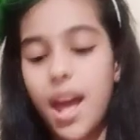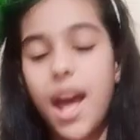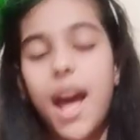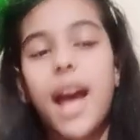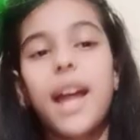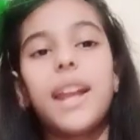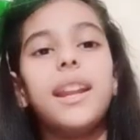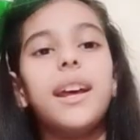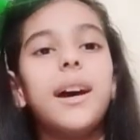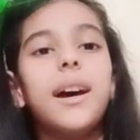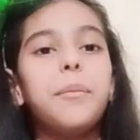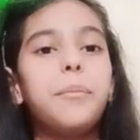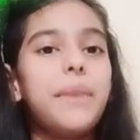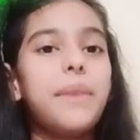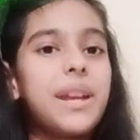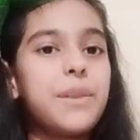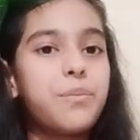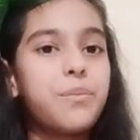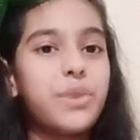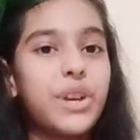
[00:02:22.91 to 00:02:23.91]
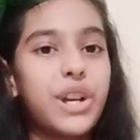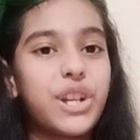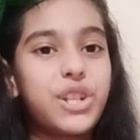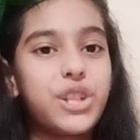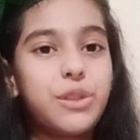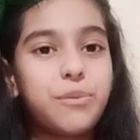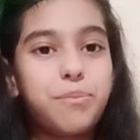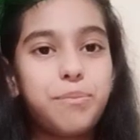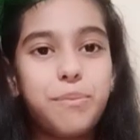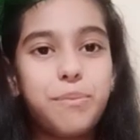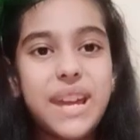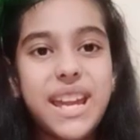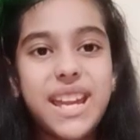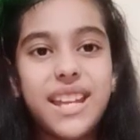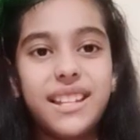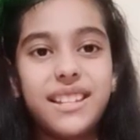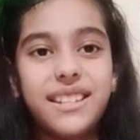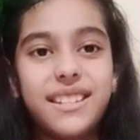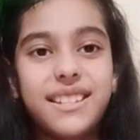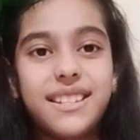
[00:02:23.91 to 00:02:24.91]
and a paintbrush to
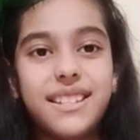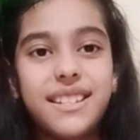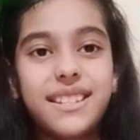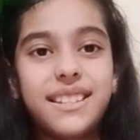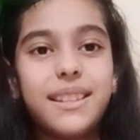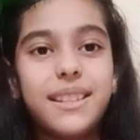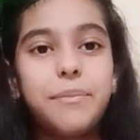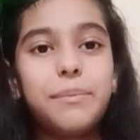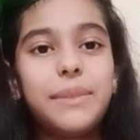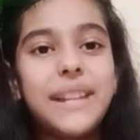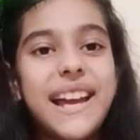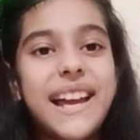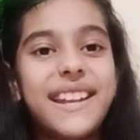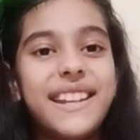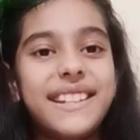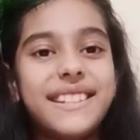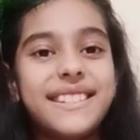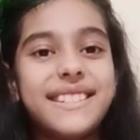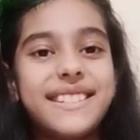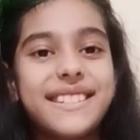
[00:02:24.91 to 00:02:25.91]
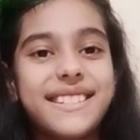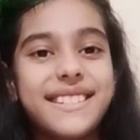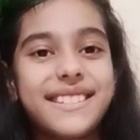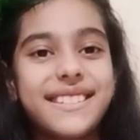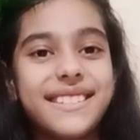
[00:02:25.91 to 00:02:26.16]
paint the planets.